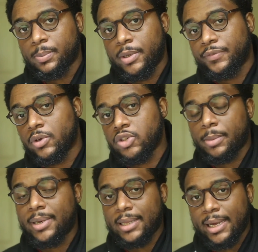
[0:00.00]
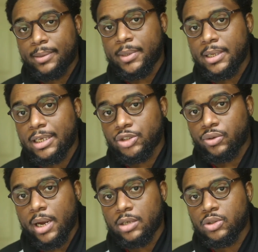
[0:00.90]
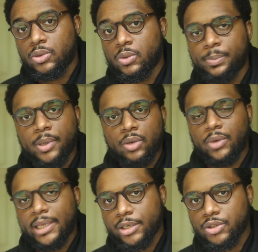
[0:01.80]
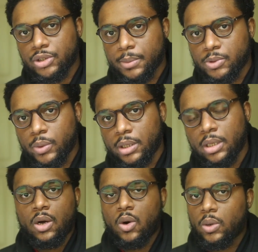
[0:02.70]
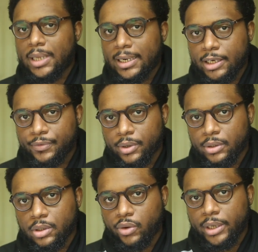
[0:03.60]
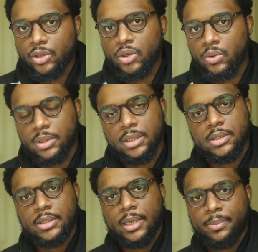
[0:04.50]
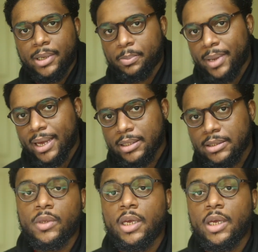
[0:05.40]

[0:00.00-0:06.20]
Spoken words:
But if you're somebody like me that's trying to build relationships with a whole lot of different credit unions and big banks,